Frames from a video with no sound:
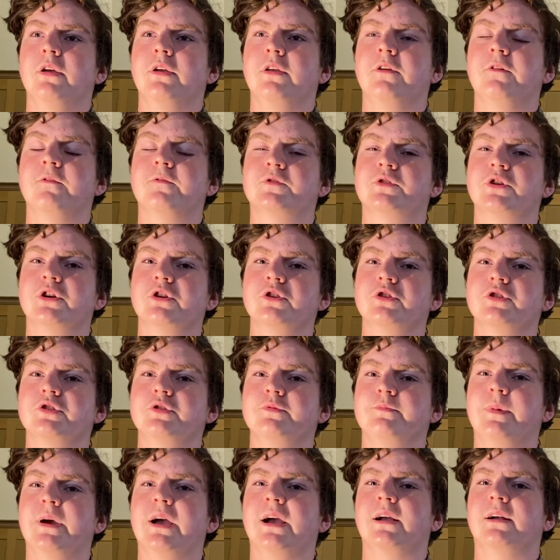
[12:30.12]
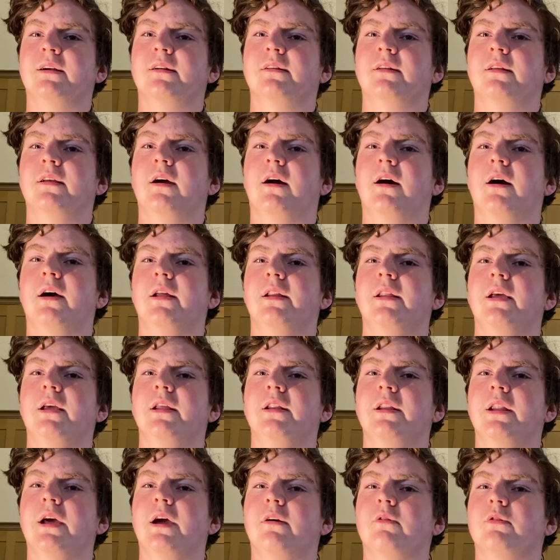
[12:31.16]
You've turned your back on God
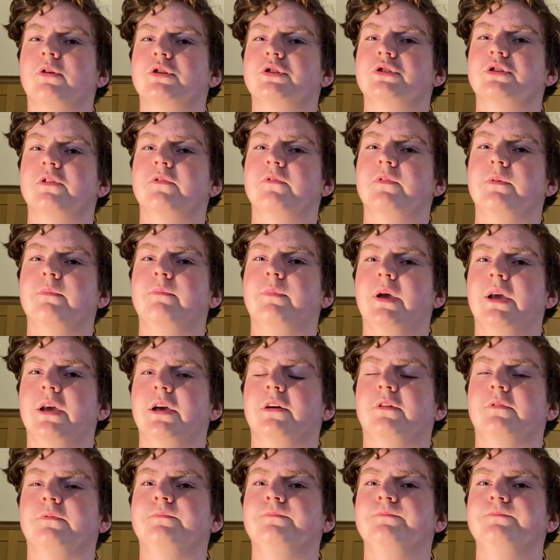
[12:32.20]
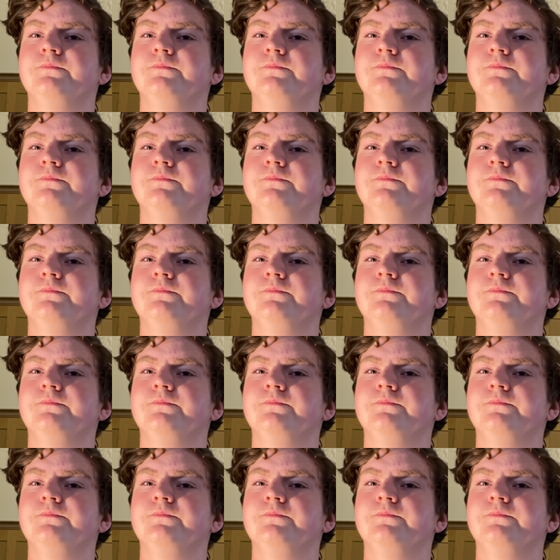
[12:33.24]
and now are serving Baal.